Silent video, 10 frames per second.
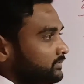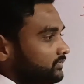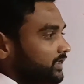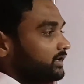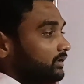
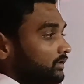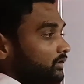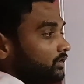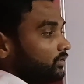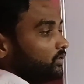Then
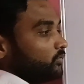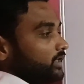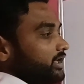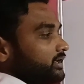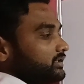
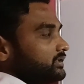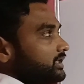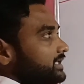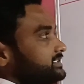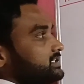where
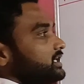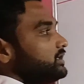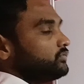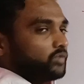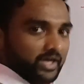his
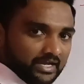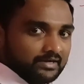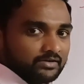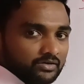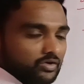theory
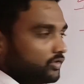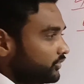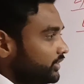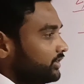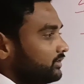failed,
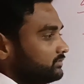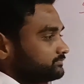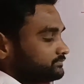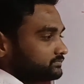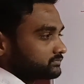do you
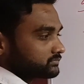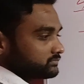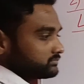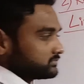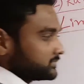know?
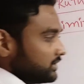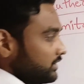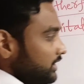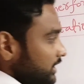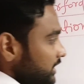
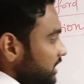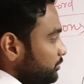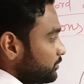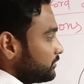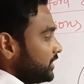
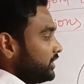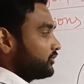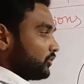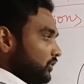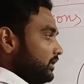He
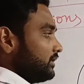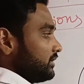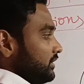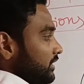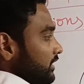told
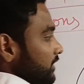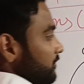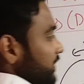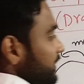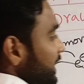
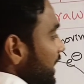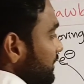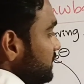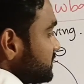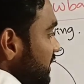when the
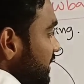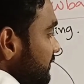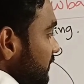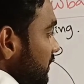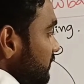electrons are
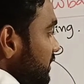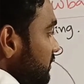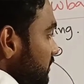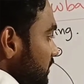revolving